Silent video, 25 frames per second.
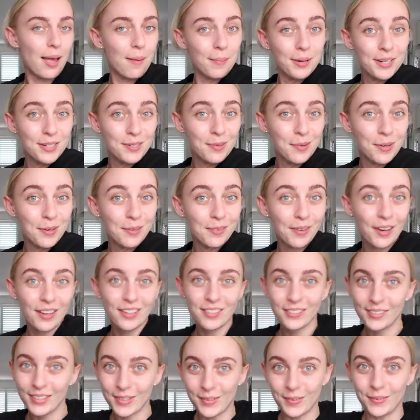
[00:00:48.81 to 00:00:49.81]
I'm gonna do a
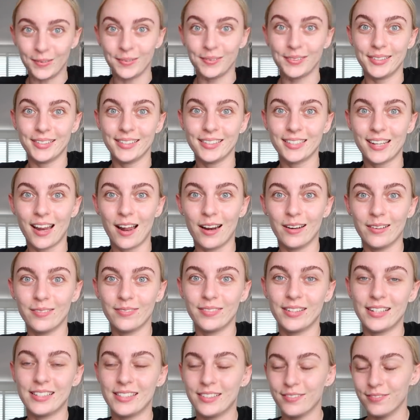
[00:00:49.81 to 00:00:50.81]
grocery haul to start
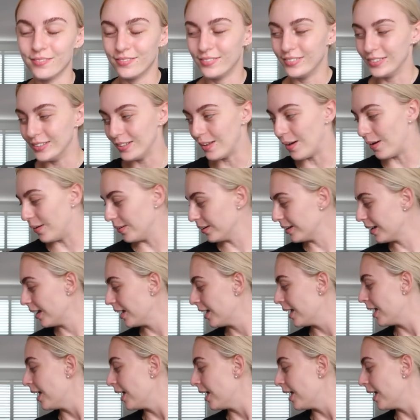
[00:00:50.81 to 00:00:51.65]
off this vlog.